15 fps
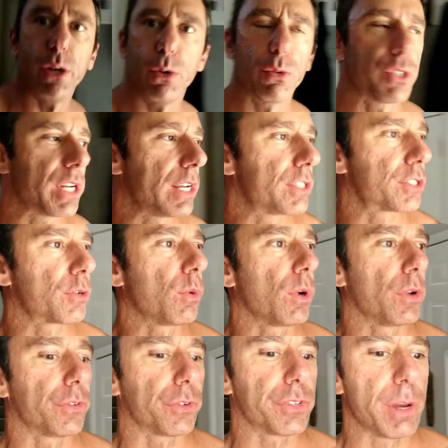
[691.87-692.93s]
go chase
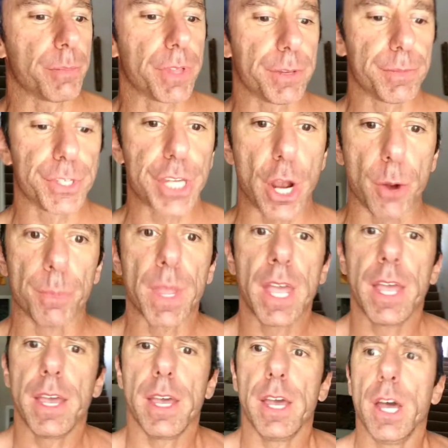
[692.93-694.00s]
squirrels or something. So
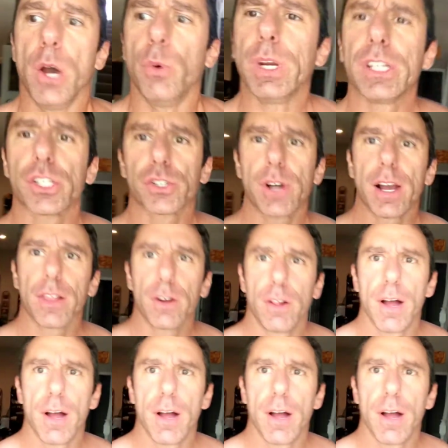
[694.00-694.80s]
we can just try a